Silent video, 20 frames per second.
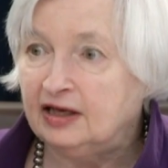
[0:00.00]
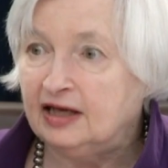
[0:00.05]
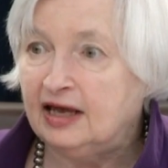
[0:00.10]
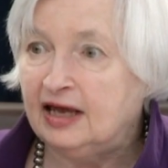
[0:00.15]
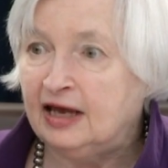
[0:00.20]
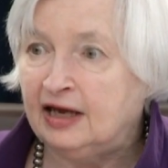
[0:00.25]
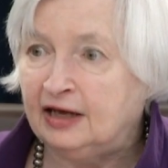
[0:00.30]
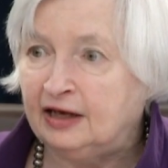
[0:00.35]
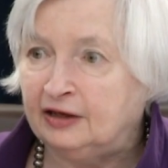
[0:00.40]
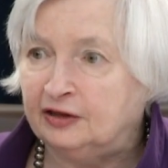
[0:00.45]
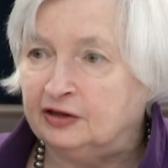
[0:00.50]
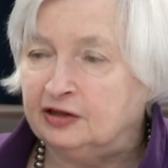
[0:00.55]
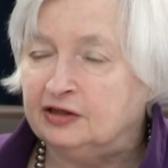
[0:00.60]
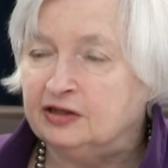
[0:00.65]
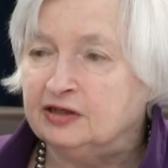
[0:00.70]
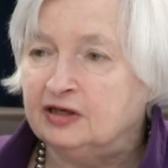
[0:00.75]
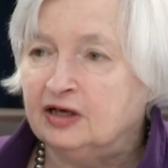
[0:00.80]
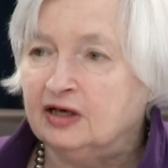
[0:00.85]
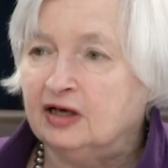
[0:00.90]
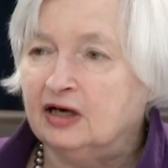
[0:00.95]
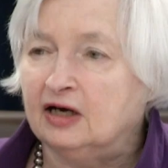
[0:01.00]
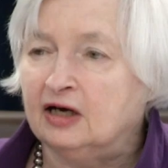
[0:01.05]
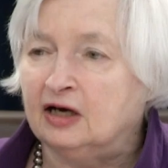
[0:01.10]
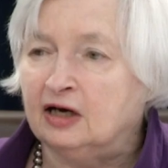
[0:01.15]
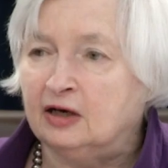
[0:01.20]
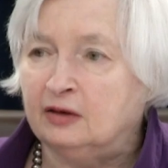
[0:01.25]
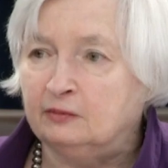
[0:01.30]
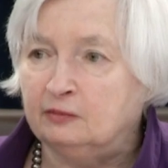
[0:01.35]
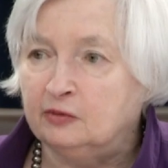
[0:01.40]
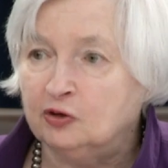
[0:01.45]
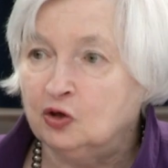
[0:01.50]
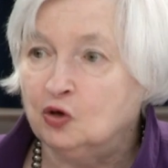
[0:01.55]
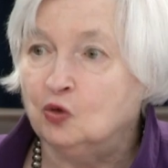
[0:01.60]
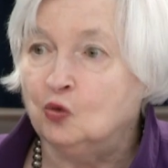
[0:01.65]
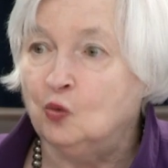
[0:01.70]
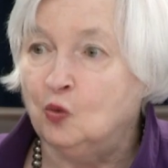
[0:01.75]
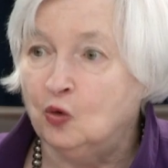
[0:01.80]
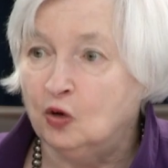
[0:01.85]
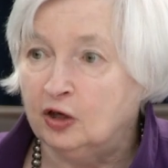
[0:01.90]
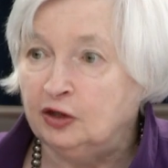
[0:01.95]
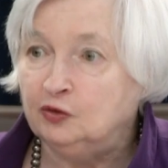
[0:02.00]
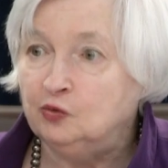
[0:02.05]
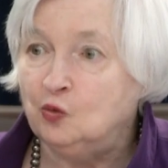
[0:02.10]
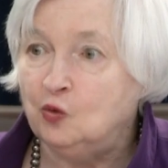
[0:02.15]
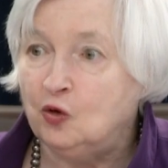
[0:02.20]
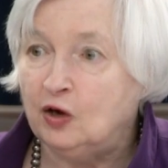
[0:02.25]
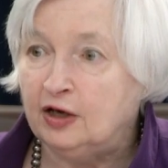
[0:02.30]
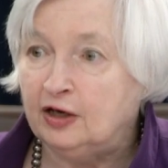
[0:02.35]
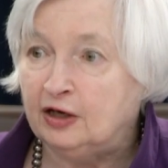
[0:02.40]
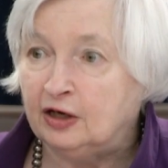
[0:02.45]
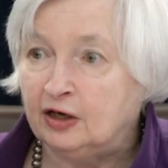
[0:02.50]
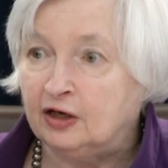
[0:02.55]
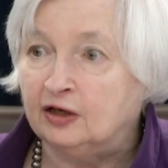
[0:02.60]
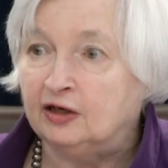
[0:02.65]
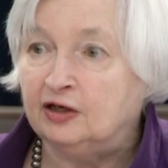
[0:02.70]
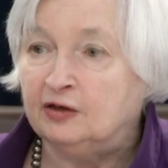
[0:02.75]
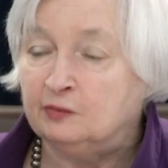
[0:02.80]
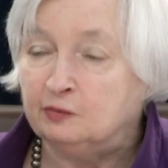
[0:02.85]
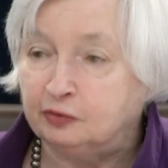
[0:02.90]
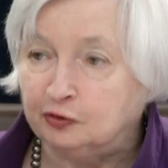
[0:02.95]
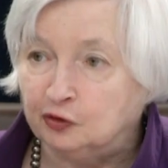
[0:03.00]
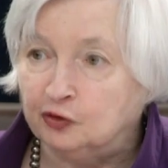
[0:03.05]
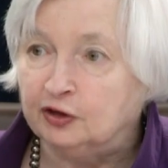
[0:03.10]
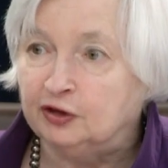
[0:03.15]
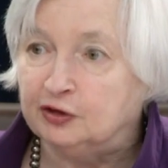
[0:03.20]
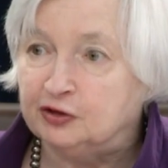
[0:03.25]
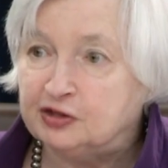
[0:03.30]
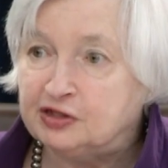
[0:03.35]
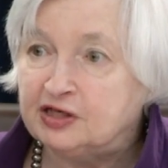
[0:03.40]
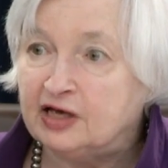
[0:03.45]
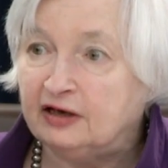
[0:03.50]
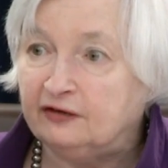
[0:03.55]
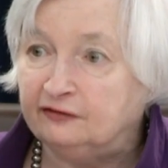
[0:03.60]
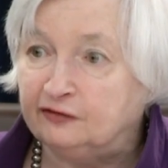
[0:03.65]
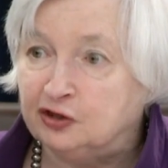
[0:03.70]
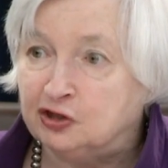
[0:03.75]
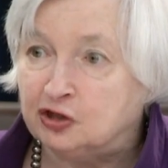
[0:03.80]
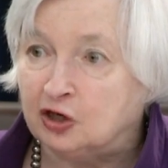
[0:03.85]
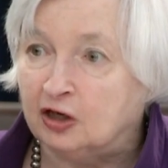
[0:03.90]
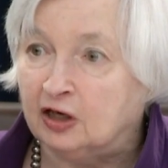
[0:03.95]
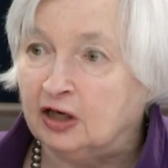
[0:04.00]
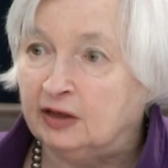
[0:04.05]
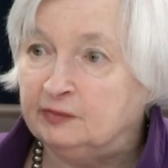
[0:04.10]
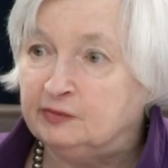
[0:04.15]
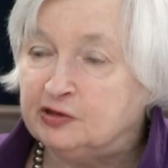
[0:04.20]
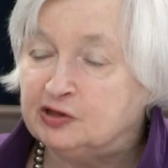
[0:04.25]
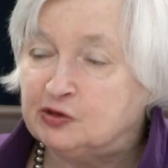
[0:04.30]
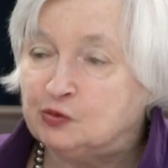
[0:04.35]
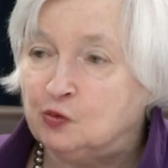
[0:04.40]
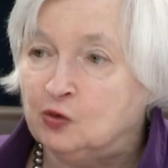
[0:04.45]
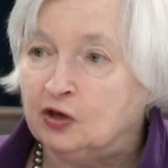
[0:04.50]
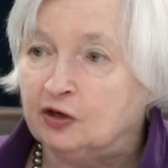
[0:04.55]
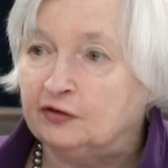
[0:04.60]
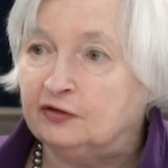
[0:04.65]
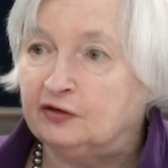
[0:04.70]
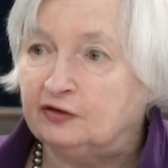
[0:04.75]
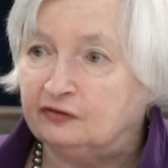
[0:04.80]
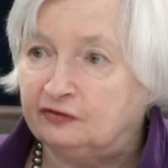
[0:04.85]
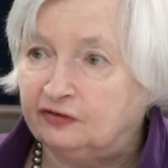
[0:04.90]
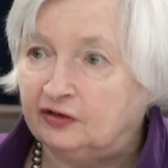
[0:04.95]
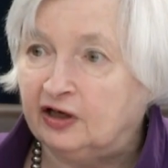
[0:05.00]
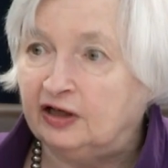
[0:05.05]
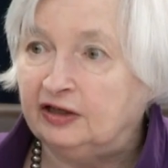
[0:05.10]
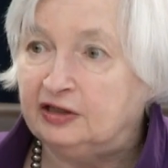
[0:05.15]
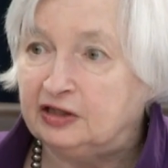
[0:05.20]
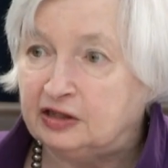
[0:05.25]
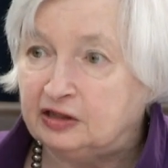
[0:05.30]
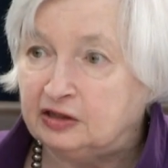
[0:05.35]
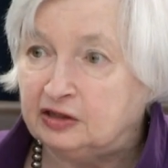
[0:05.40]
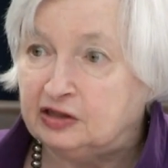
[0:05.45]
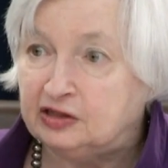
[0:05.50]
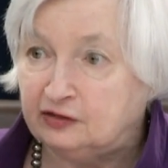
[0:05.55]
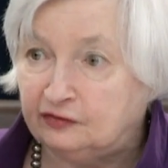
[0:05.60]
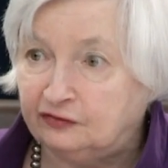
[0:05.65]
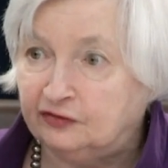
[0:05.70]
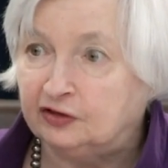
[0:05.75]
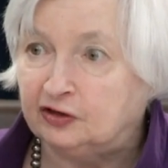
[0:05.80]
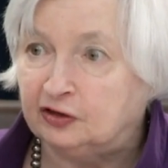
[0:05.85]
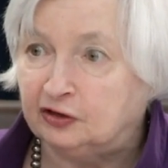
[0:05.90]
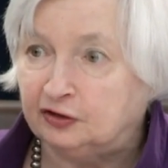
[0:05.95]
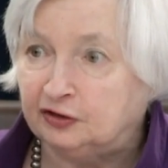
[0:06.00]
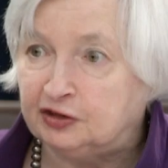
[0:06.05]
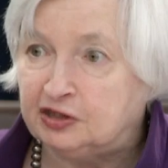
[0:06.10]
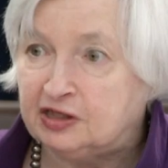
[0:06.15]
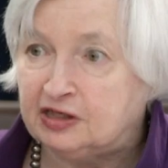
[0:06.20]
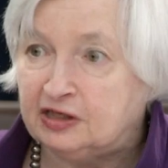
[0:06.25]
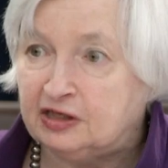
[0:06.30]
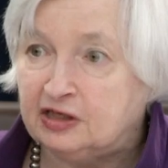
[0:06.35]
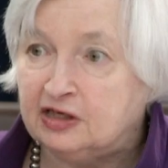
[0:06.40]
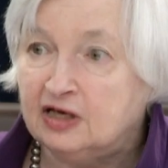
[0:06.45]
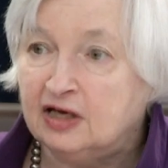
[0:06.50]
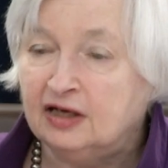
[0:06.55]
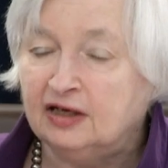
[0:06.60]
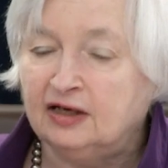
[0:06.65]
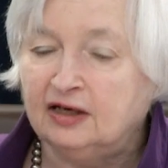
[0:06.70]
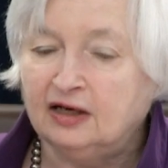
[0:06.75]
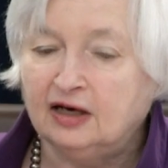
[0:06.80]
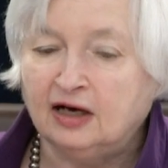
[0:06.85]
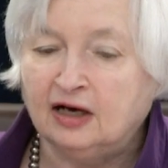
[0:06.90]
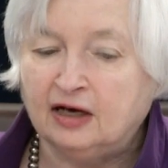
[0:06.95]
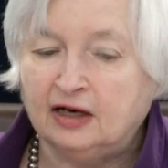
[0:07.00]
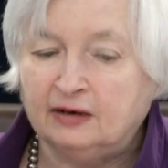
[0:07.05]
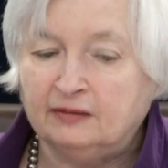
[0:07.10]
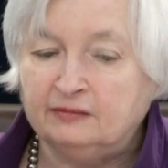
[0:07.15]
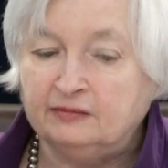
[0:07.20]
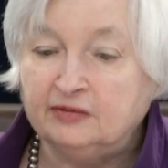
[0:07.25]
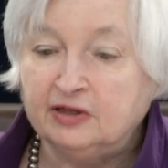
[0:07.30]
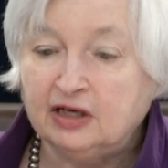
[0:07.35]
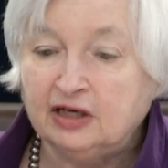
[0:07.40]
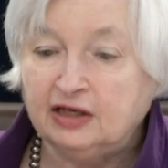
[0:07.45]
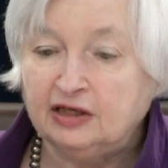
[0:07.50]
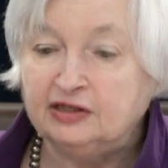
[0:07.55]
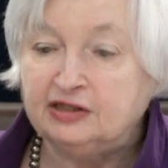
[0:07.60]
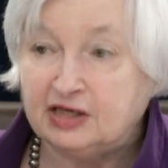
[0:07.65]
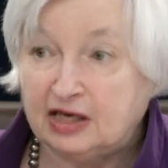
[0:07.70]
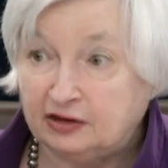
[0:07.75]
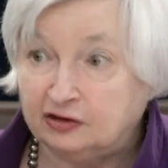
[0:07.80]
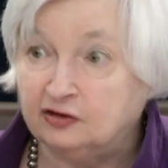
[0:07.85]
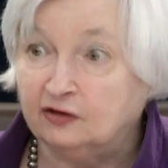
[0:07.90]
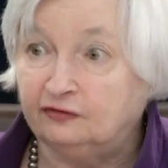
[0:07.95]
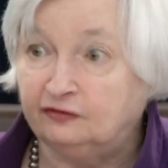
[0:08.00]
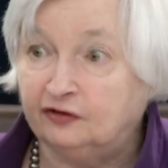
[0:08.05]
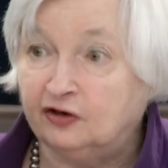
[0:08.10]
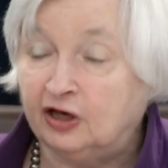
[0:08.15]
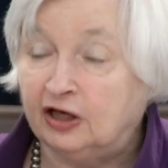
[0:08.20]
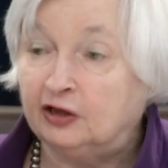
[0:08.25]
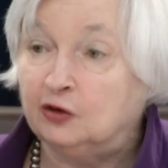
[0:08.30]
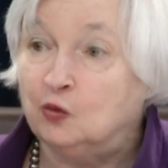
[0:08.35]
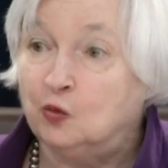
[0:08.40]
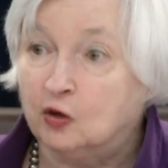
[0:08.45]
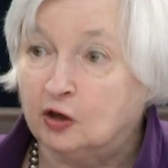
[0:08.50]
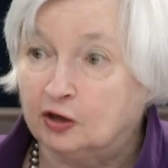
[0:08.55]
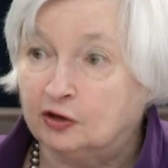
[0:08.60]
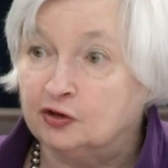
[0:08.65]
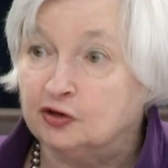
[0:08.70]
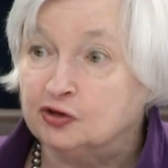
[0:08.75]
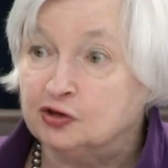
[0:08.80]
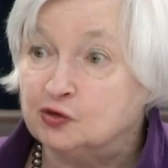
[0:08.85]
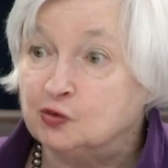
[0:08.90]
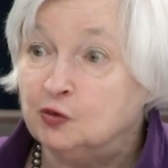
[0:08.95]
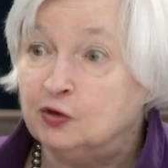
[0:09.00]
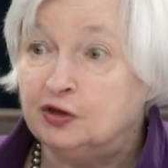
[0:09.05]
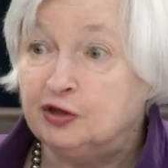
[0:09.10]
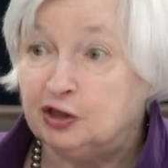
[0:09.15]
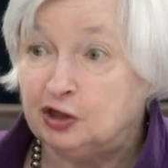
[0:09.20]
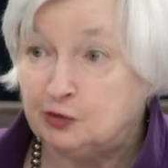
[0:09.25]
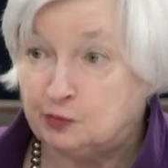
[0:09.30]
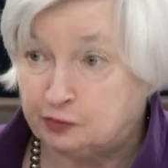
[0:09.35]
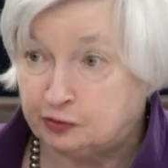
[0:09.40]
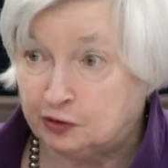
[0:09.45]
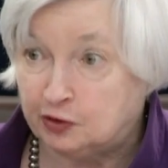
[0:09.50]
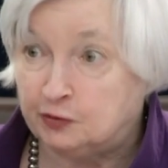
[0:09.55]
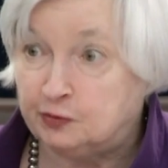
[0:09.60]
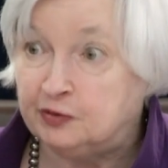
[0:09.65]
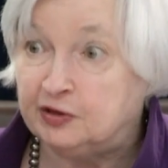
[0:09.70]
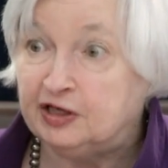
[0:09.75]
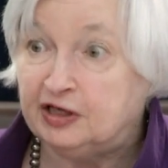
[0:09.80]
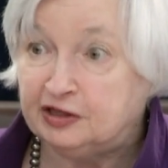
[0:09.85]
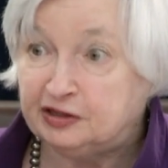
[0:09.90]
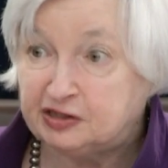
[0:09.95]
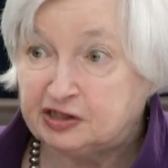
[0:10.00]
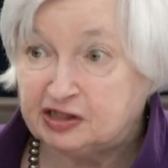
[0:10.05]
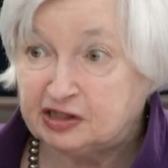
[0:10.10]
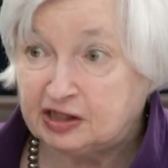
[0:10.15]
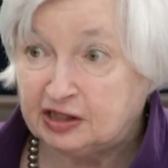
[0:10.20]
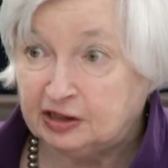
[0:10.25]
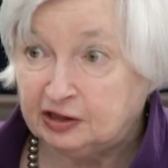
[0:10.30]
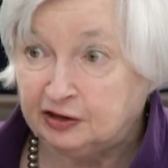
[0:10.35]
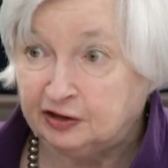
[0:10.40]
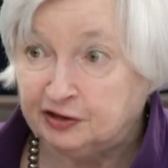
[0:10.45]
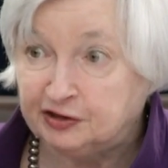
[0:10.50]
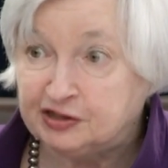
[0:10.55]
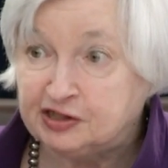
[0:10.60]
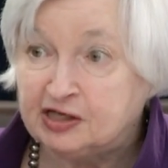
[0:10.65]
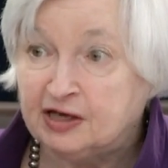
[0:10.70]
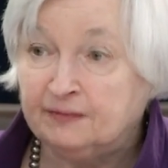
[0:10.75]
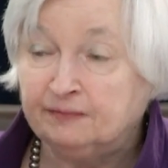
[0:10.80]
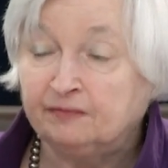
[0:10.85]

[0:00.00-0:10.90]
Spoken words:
and one where employers have jobs where they're finding difficulty identifying workers with the appropriate skills.